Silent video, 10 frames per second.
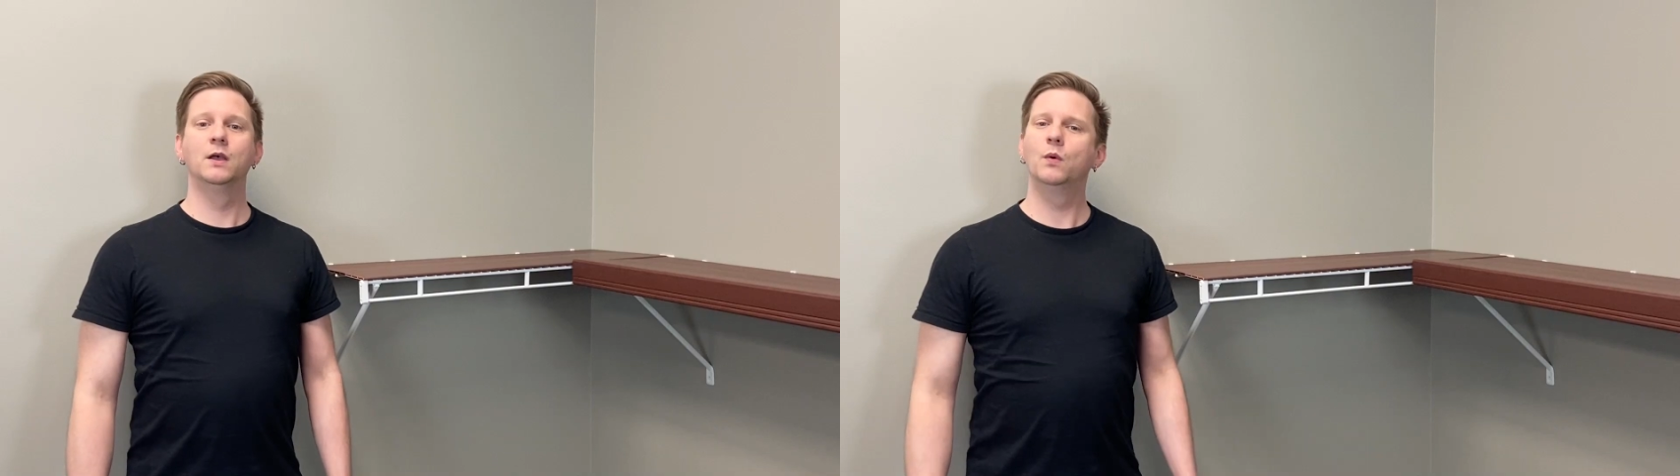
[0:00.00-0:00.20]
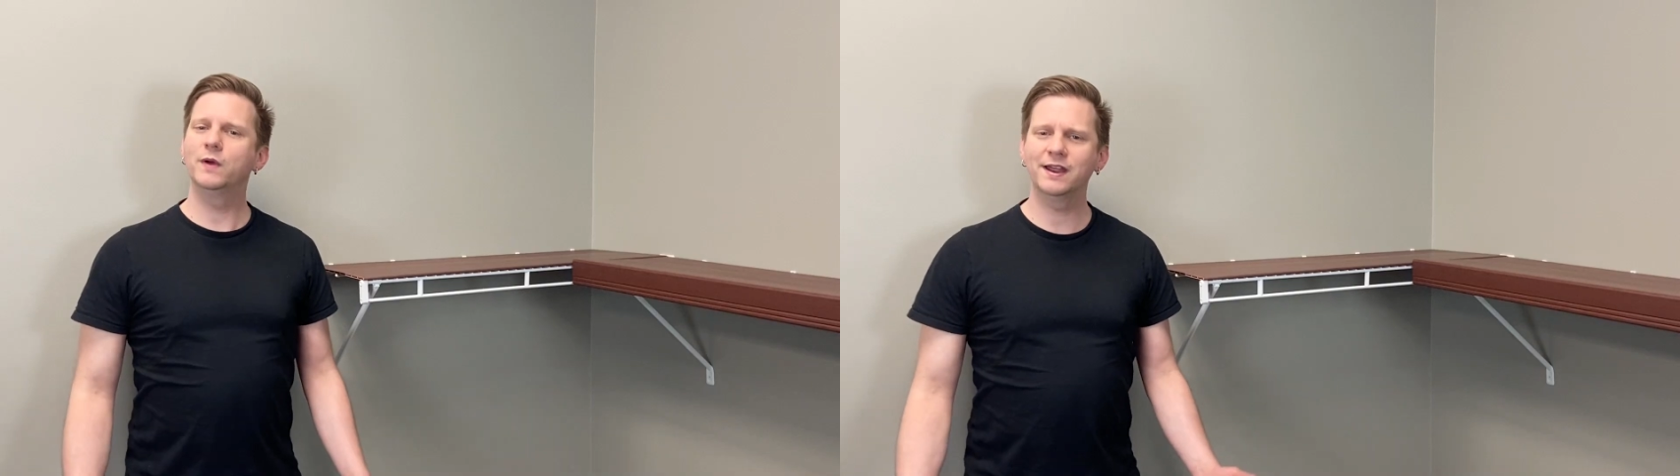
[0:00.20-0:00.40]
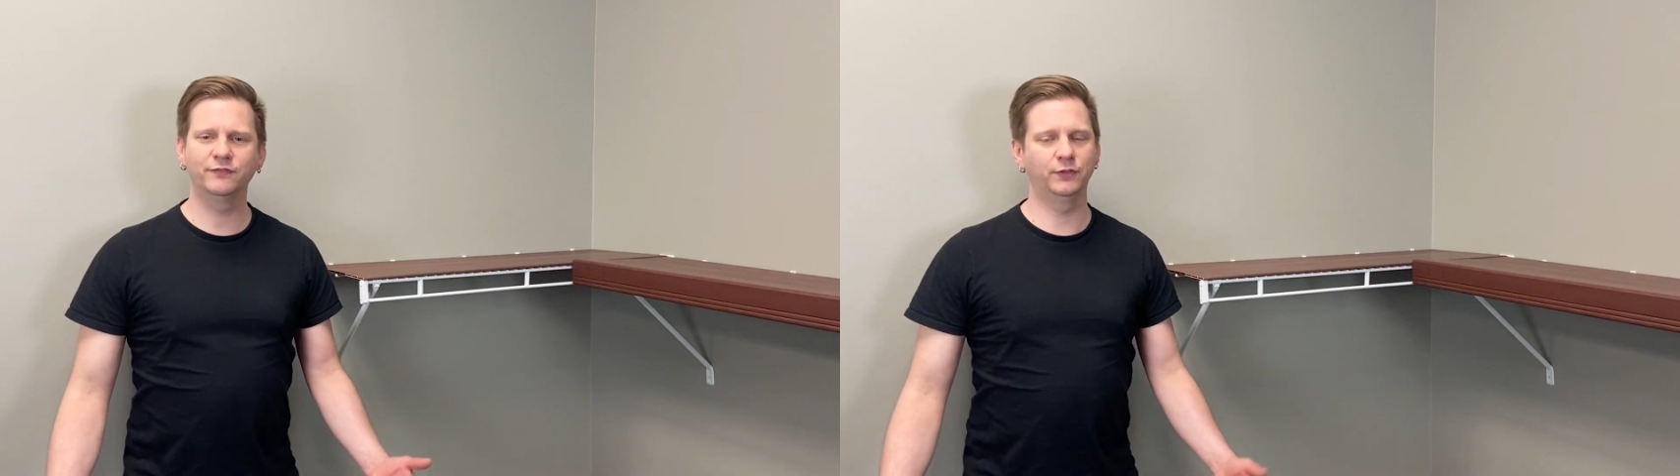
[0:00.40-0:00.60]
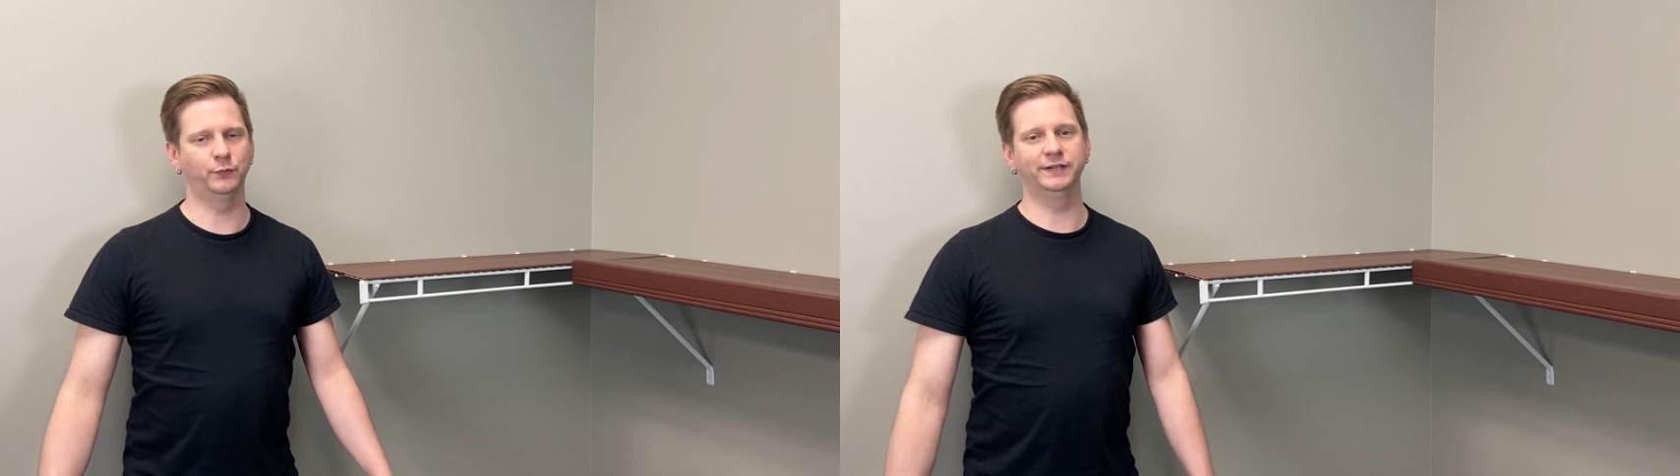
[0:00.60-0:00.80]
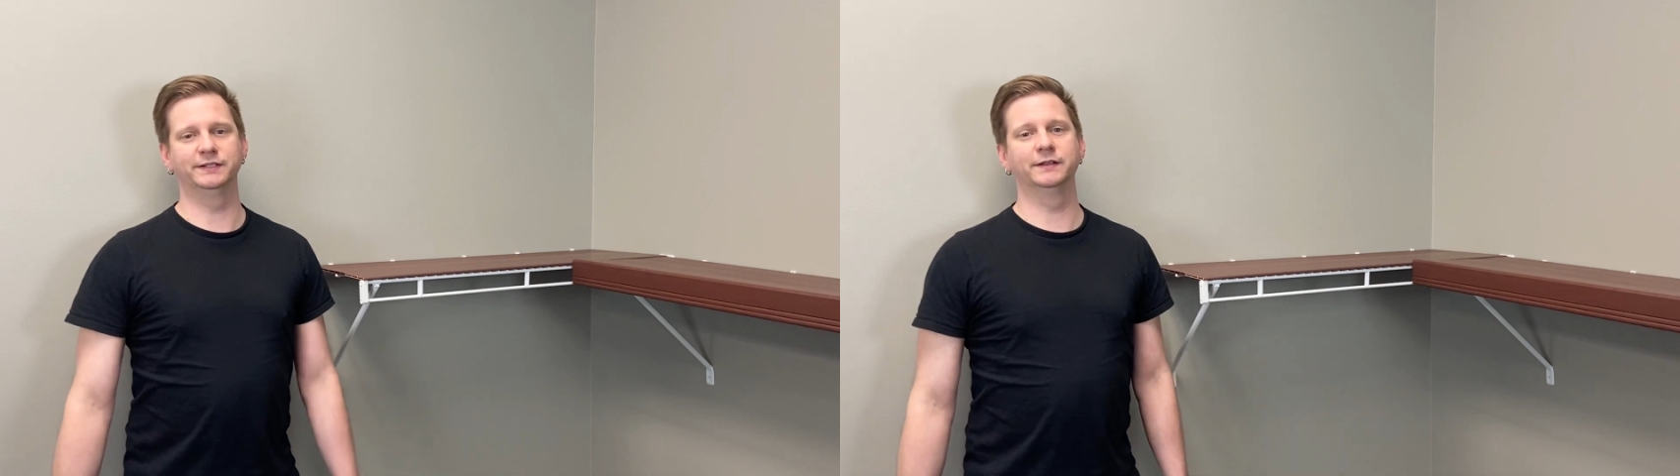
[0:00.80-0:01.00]
Whatever the
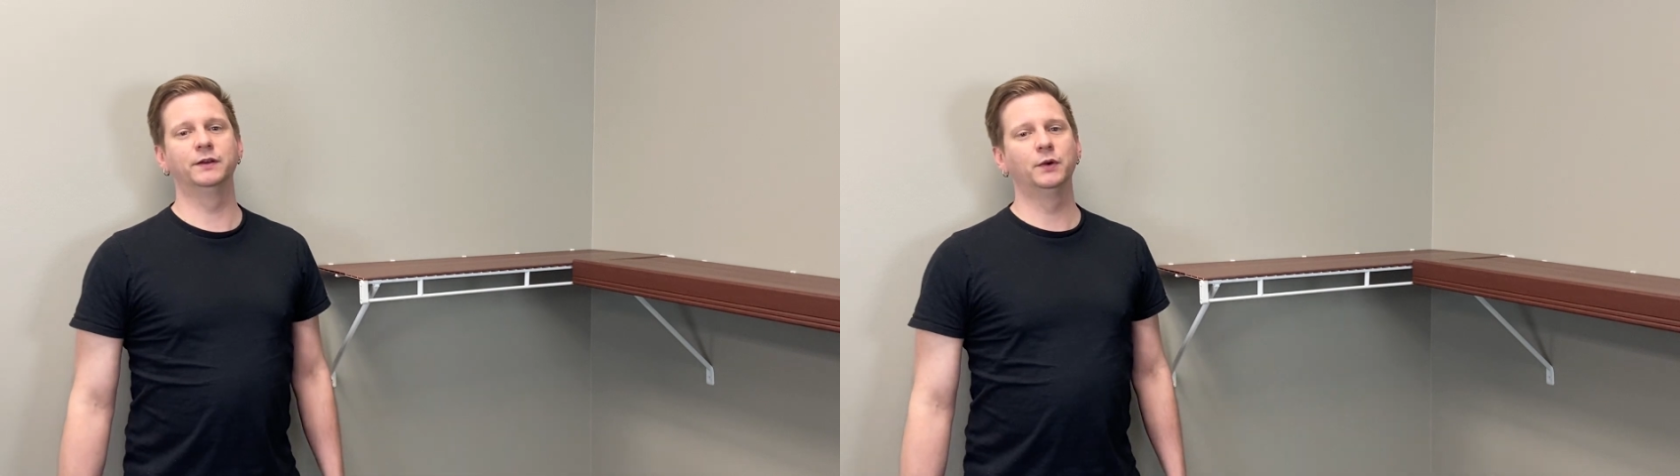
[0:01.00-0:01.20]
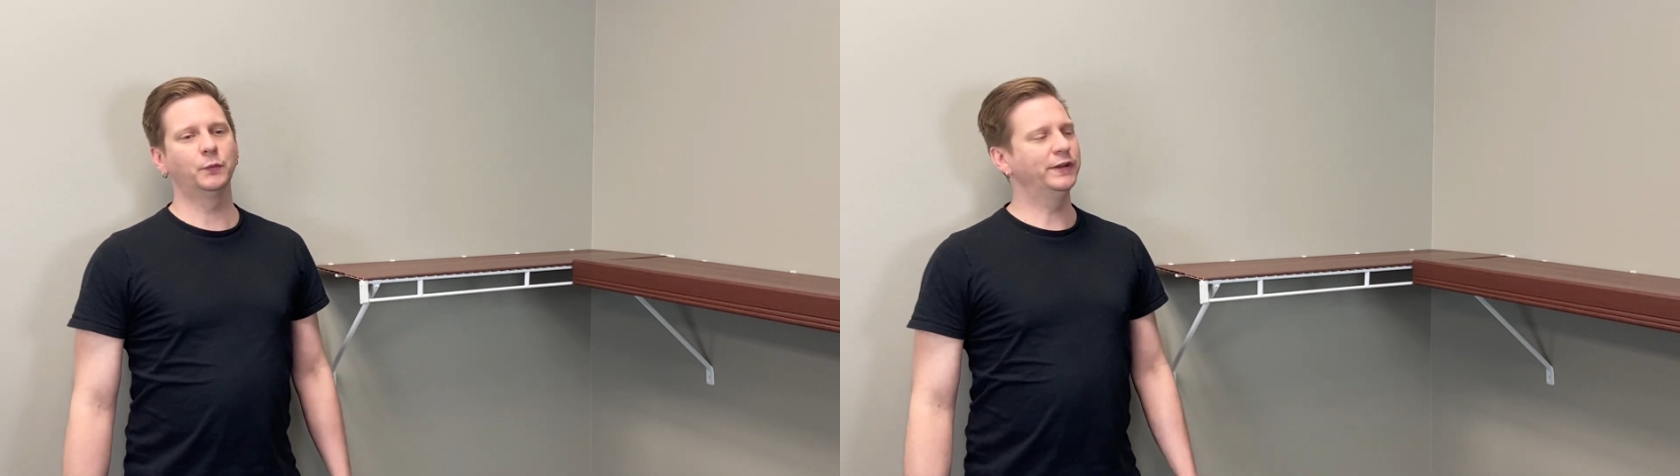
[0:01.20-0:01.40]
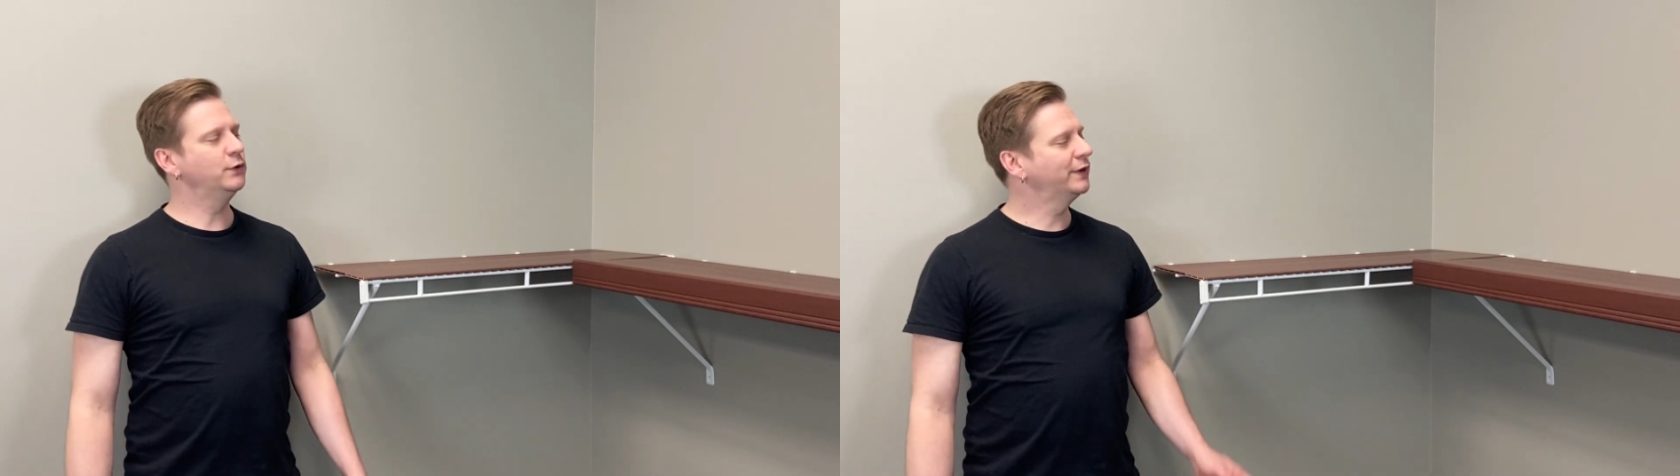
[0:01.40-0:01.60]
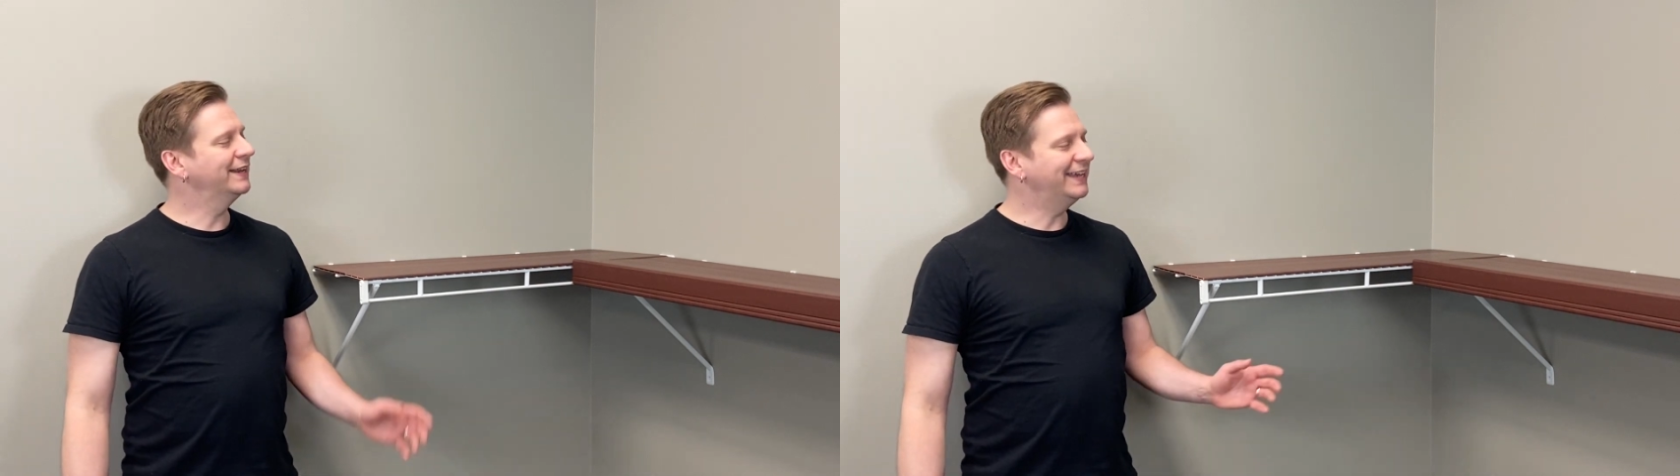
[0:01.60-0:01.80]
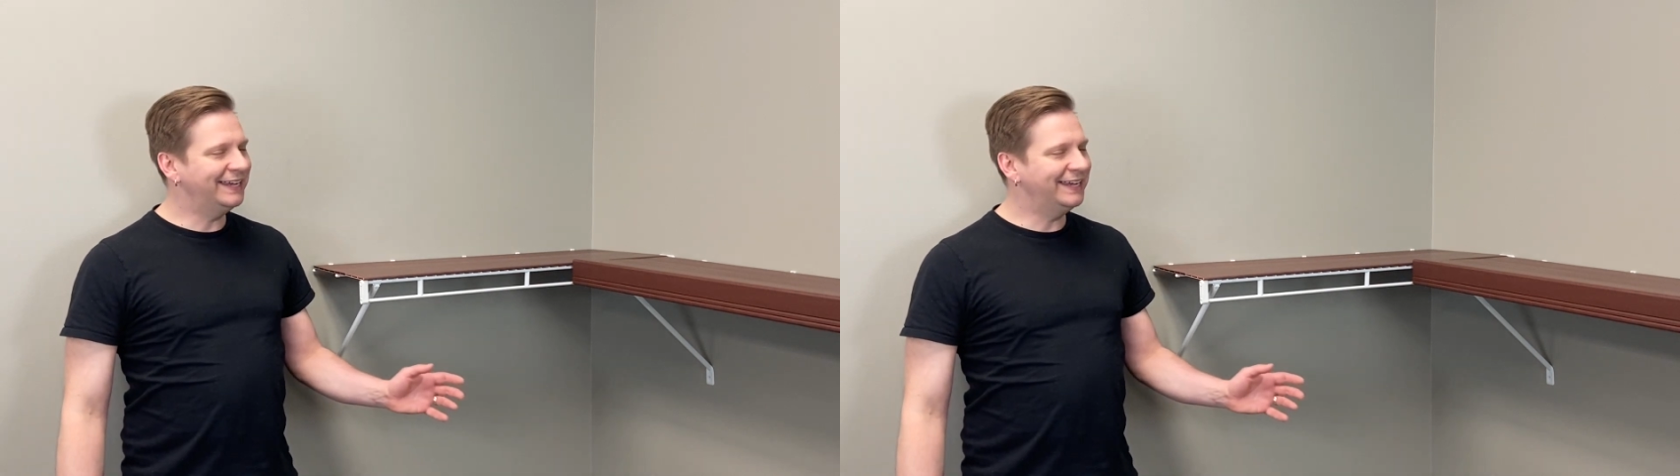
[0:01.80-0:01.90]
reason, Renew can